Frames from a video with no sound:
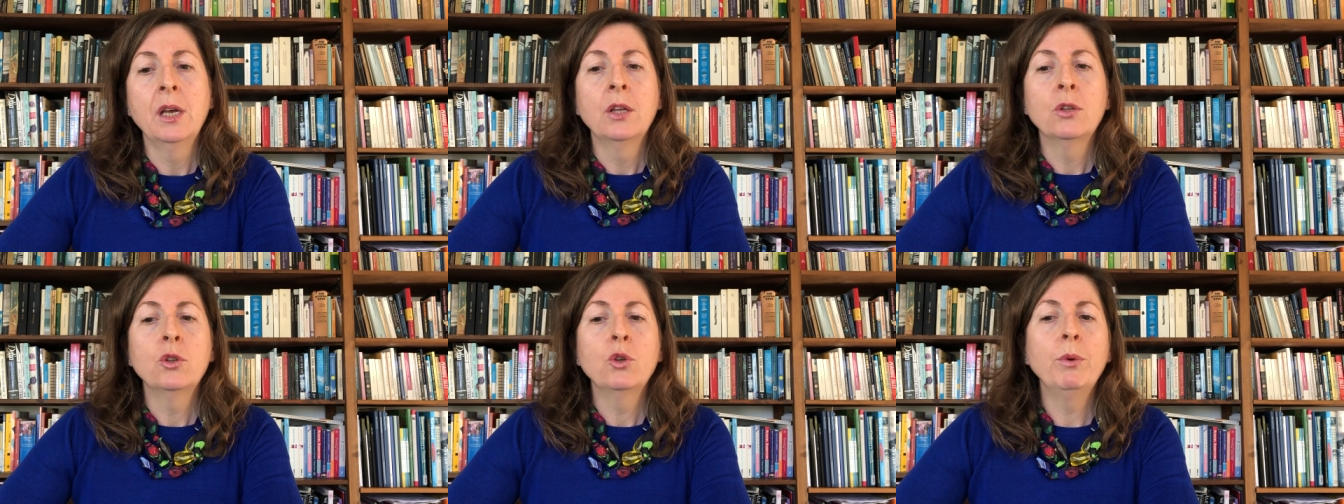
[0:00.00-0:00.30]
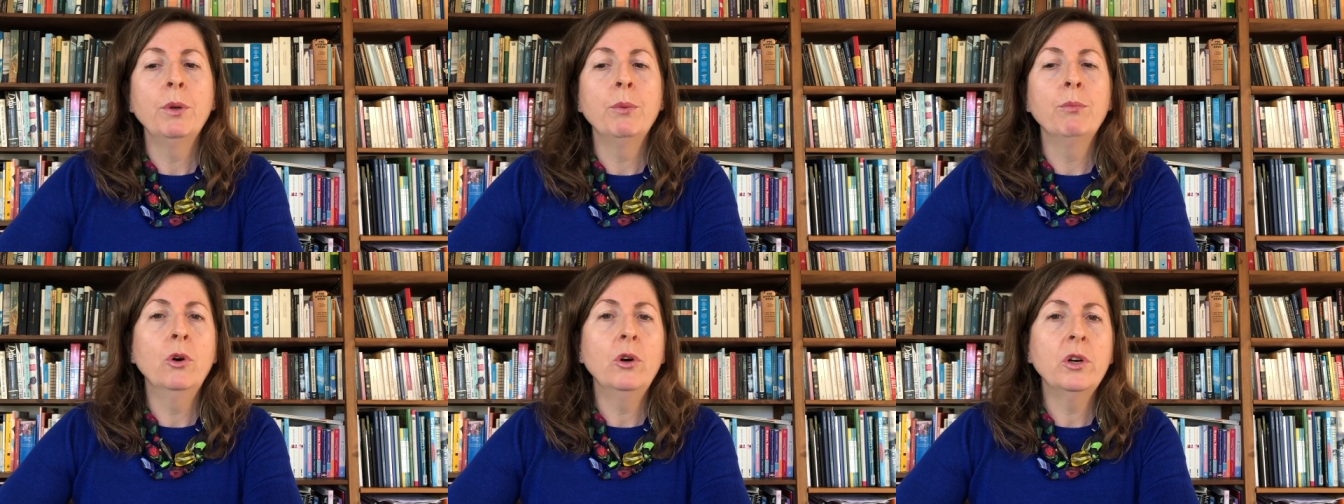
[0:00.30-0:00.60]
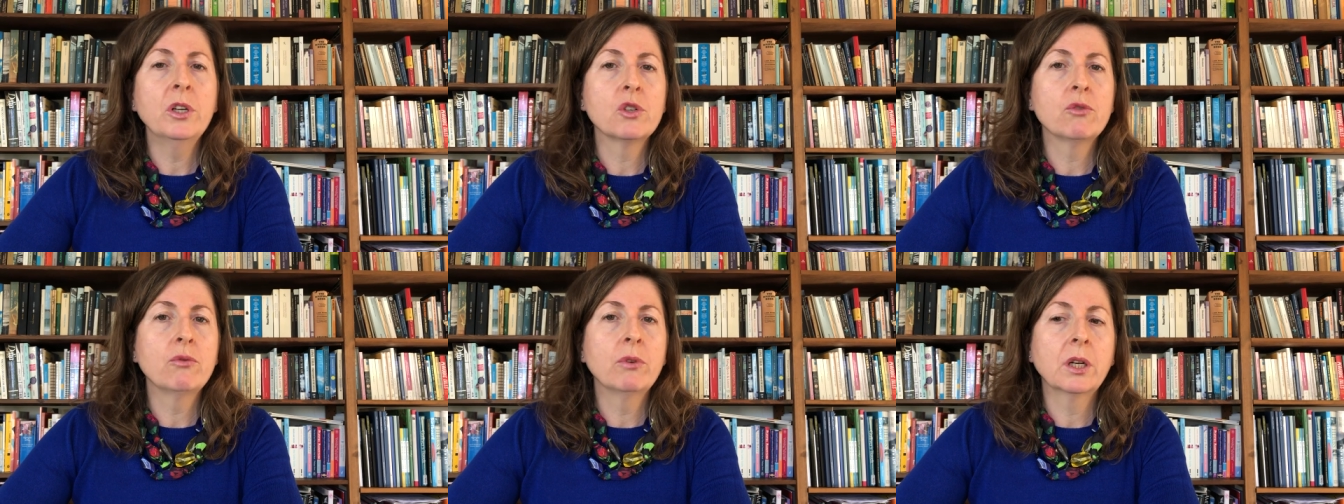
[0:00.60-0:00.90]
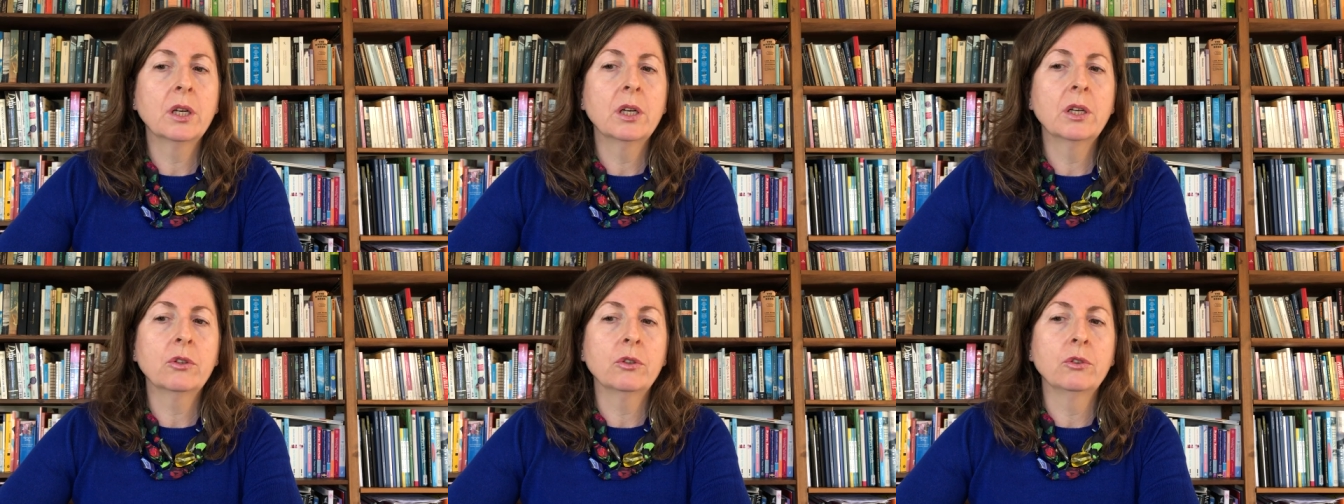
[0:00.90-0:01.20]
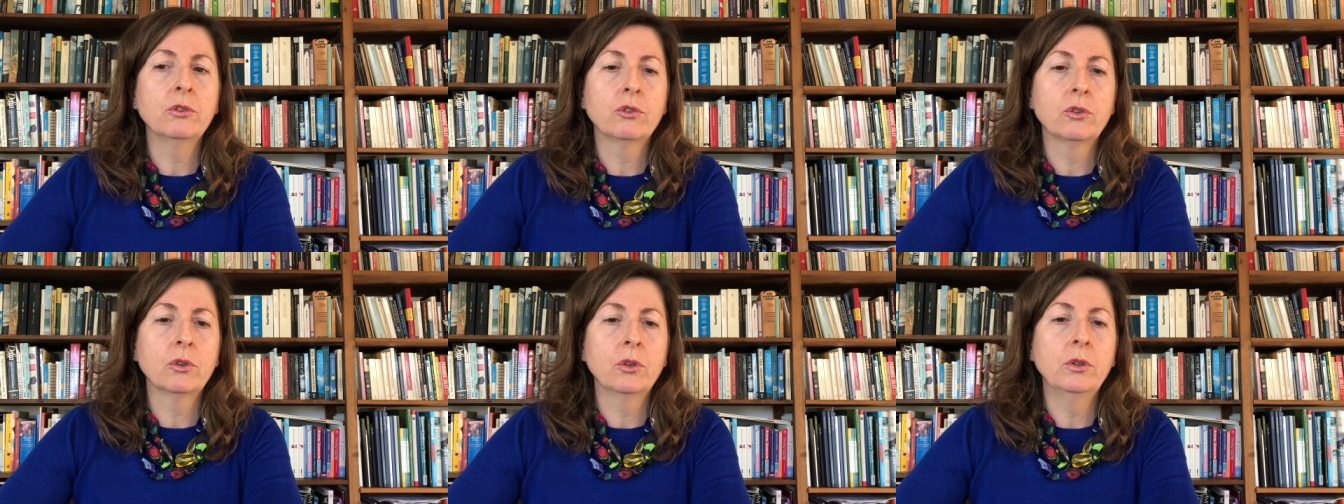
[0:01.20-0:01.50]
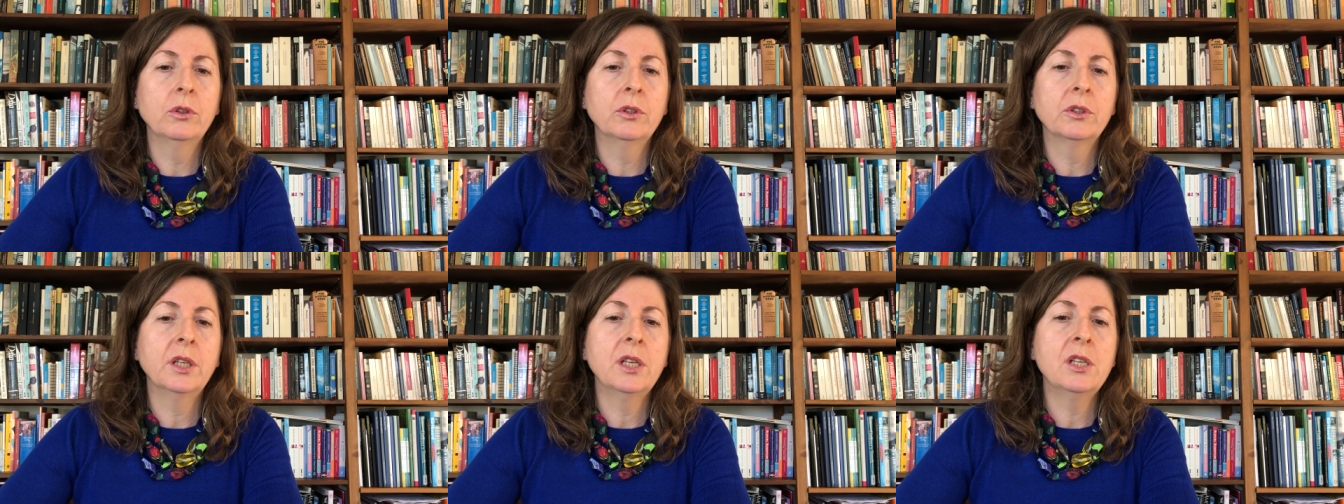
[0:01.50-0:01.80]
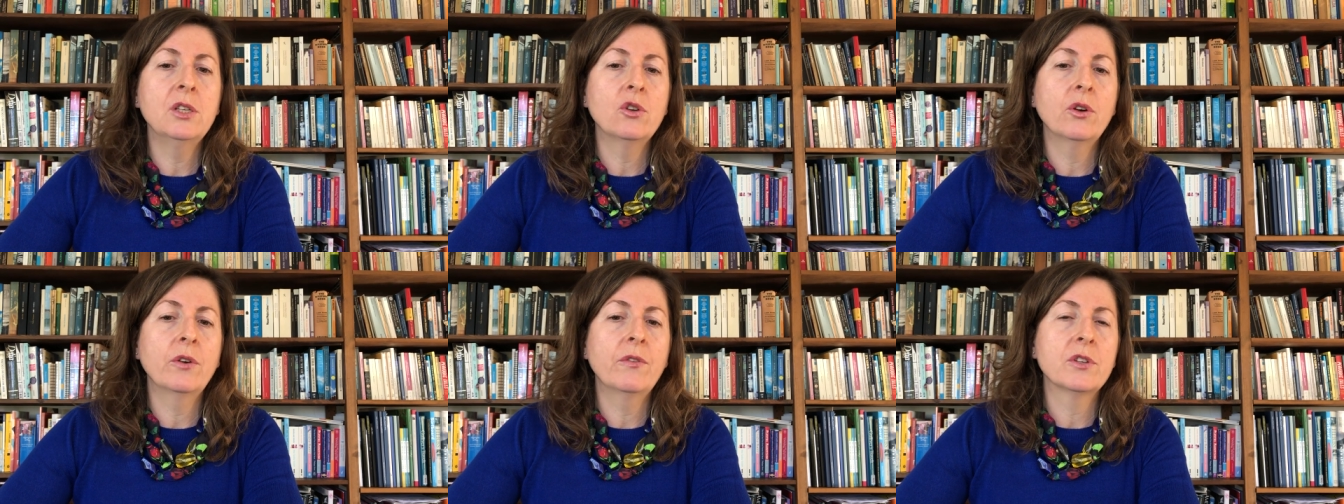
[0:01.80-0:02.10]
to be more strictly controlled
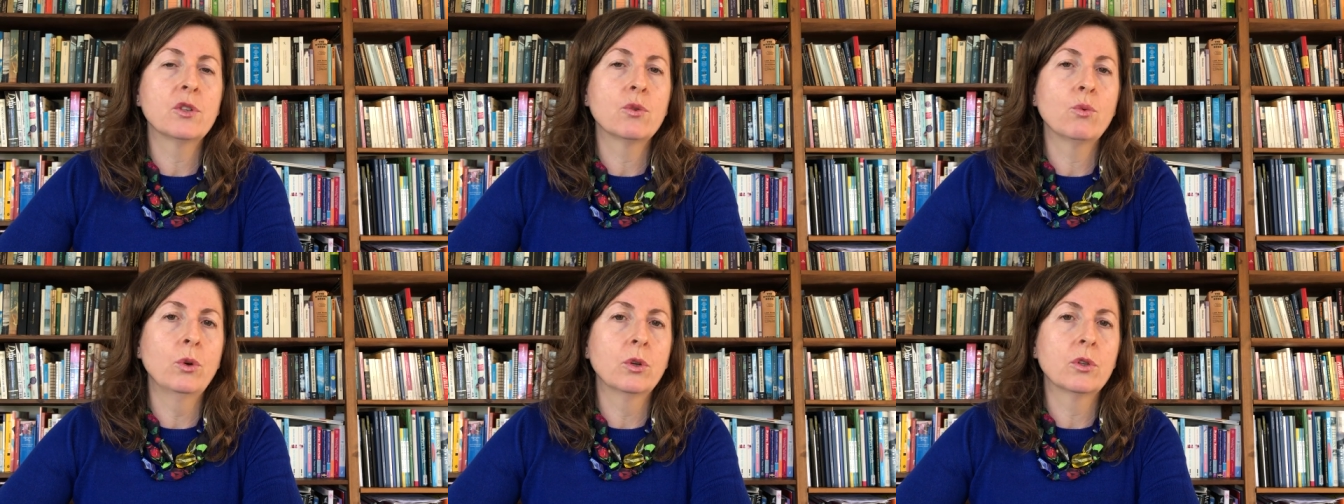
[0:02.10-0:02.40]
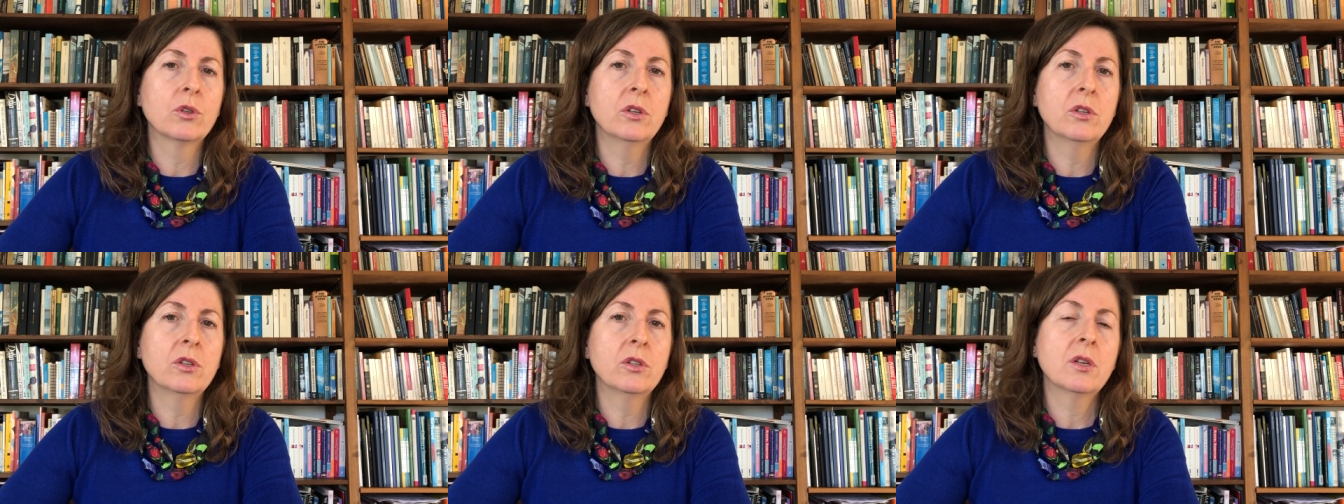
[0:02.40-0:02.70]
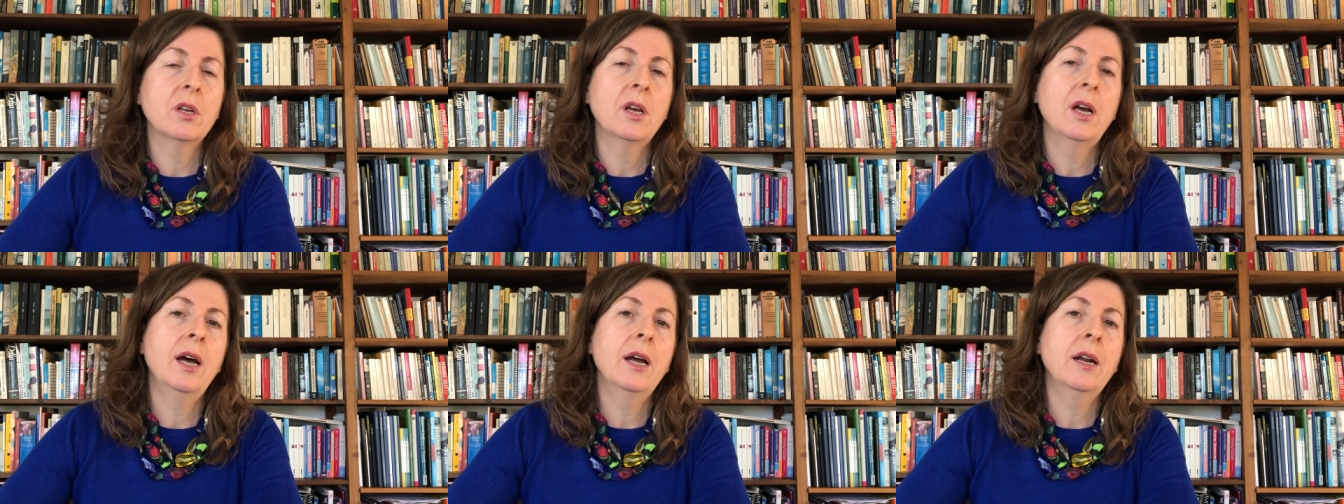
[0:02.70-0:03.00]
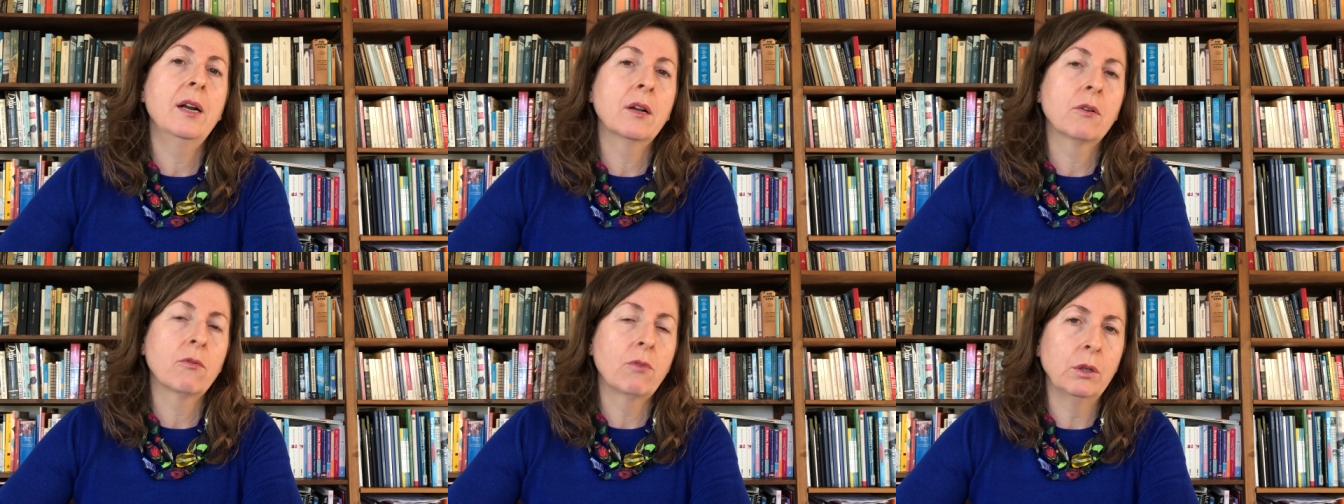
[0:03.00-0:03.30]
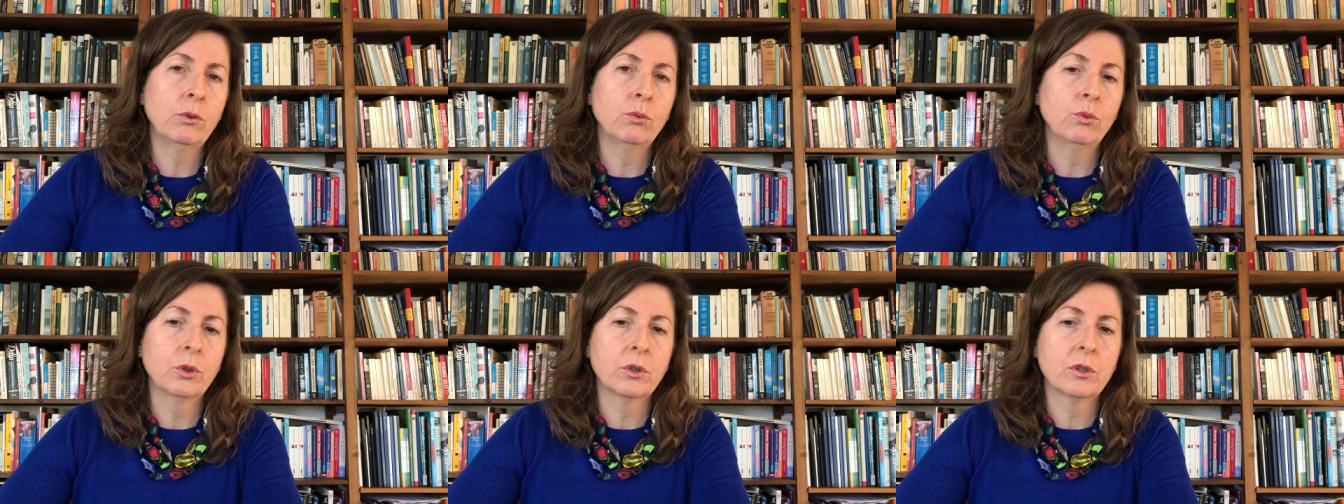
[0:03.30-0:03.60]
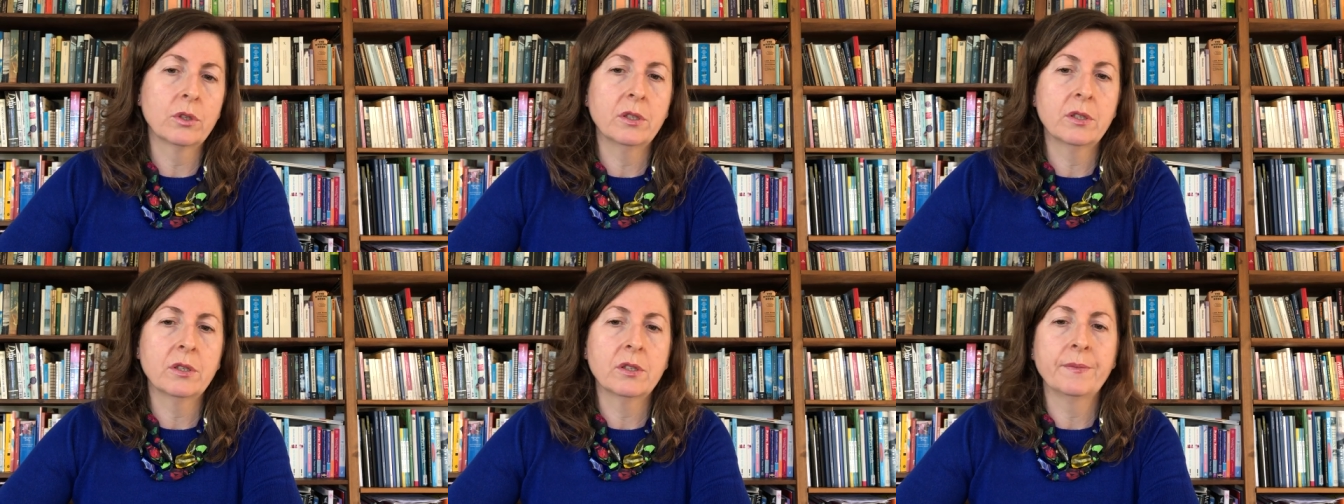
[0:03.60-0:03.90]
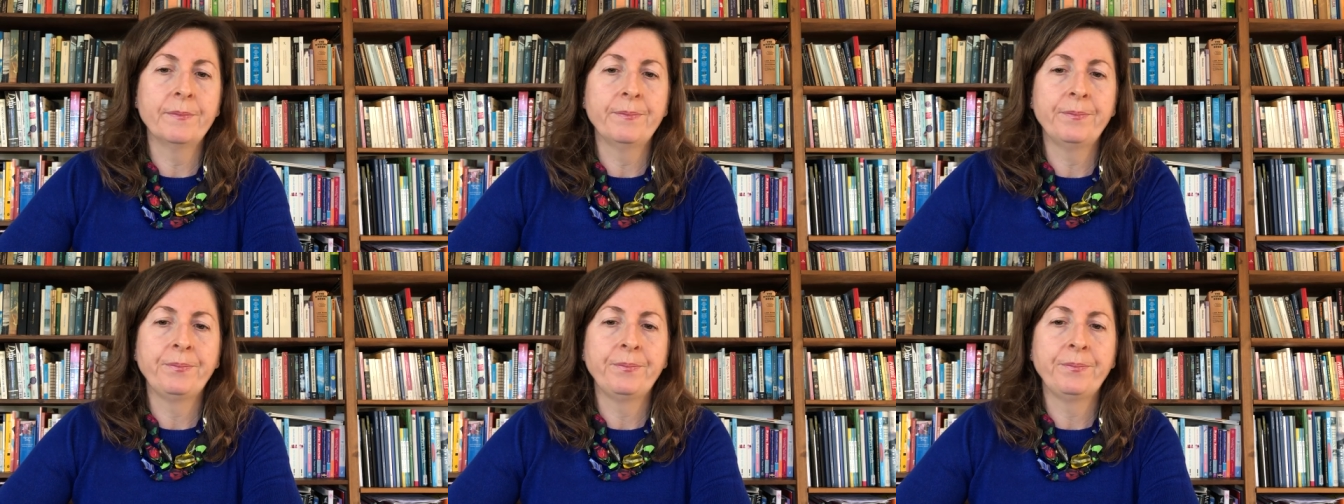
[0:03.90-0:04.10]
in surface waters and groundwaters.